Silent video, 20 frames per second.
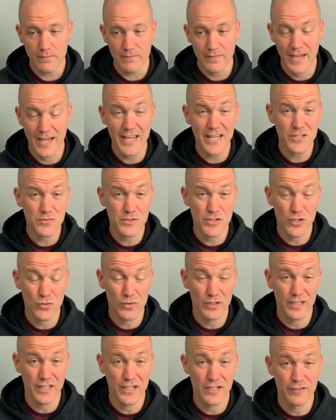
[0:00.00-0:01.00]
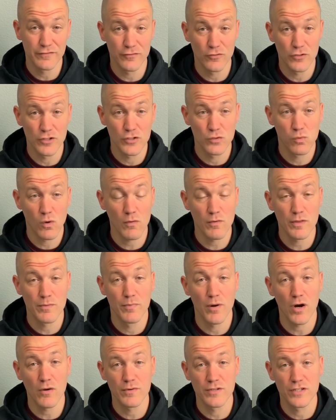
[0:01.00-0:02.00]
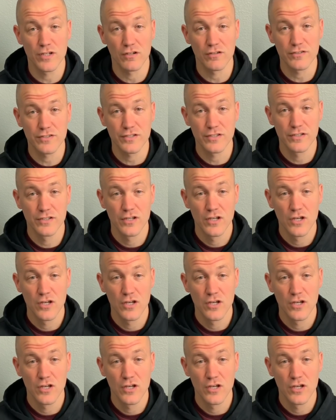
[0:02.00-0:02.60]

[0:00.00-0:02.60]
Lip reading: I guess what you're really here for is, what were the bar results?